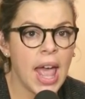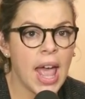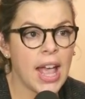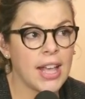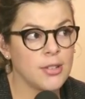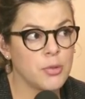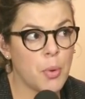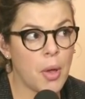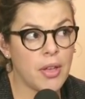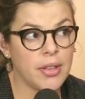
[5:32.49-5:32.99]

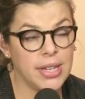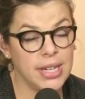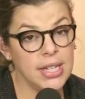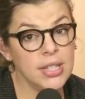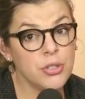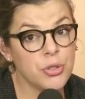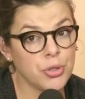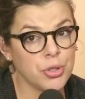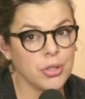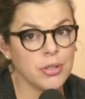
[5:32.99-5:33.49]
And while it
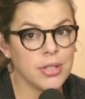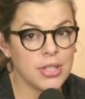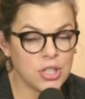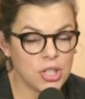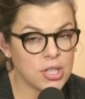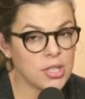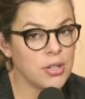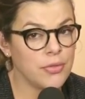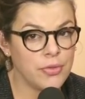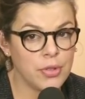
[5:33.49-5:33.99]
is true that
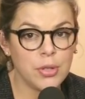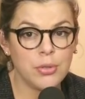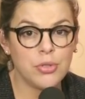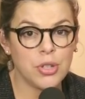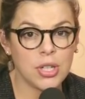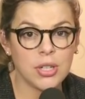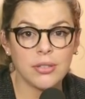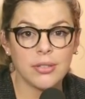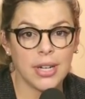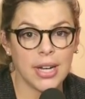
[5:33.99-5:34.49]
just a few
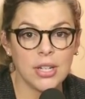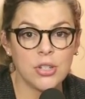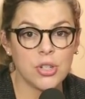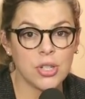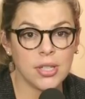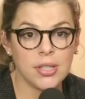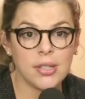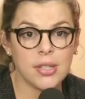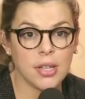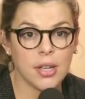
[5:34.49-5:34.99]

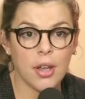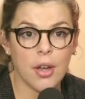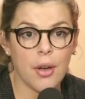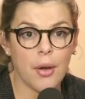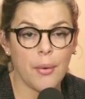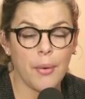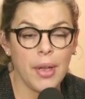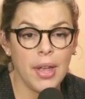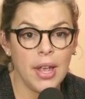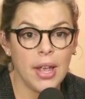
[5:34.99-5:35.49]
generations
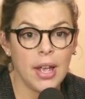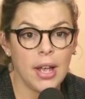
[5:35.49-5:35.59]
ago,